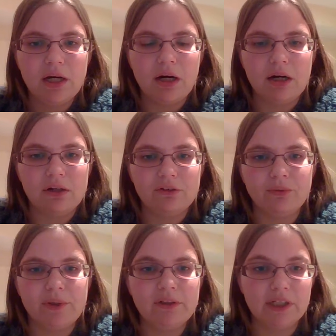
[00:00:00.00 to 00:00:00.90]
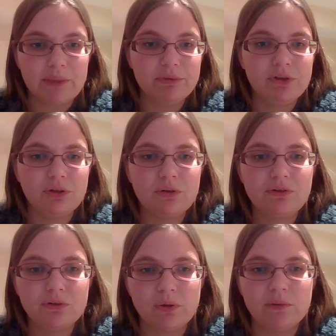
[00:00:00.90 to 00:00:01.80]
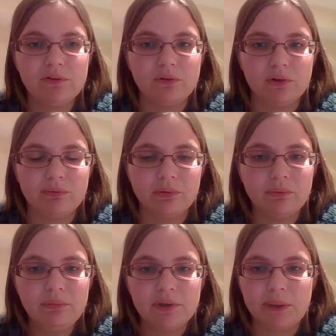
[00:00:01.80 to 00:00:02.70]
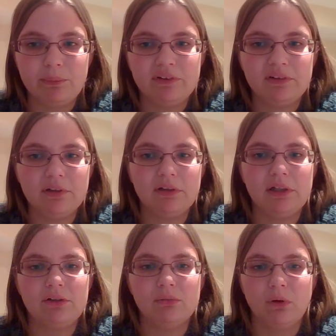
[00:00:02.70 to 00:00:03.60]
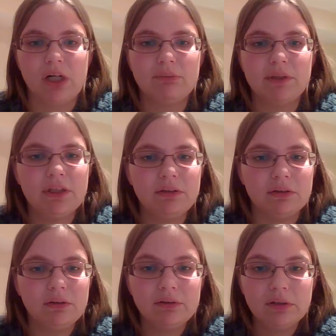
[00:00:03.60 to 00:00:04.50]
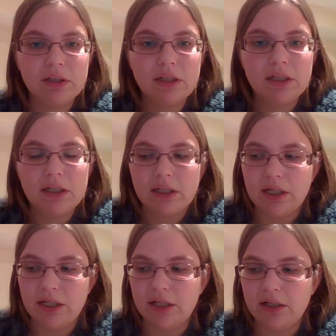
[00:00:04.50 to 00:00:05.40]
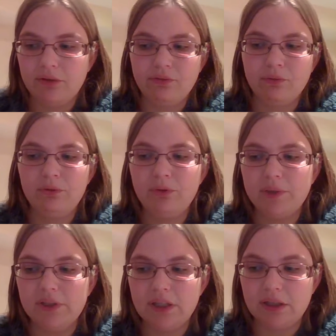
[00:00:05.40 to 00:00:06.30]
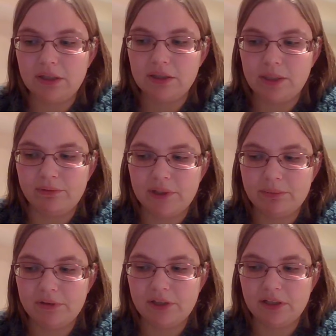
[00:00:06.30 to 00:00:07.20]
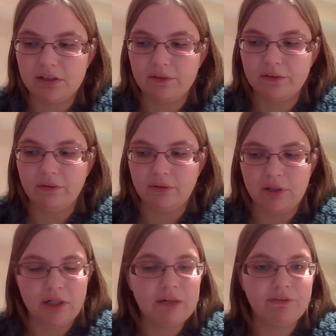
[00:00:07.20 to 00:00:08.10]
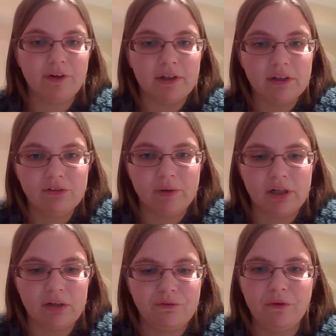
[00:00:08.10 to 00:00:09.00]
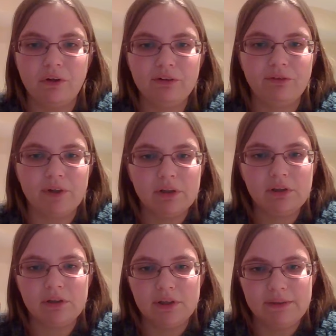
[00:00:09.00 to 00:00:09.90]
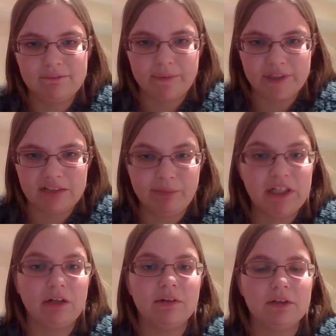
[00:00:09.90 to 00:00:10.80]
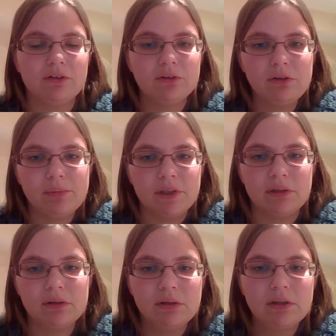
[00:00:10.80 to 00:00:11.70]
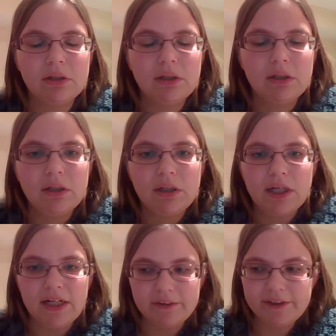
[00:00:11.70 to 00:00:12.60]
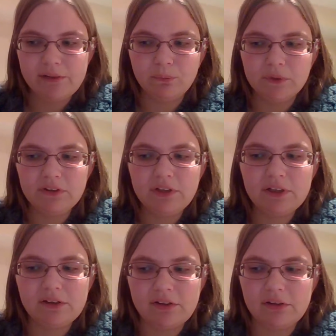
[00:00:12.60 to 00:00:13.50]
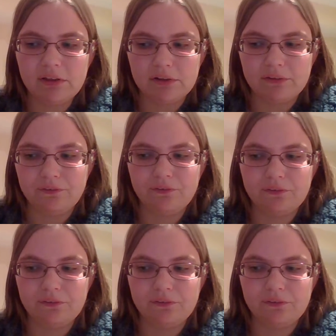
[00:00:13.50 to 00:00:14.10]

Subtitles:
I would go to the core resource room, and I would sit and work on my lessons. And through doing that, I was able to get another half credit, so I got a full arts credit, even though I left my clarinet in a snowbank. And then once I'd done enough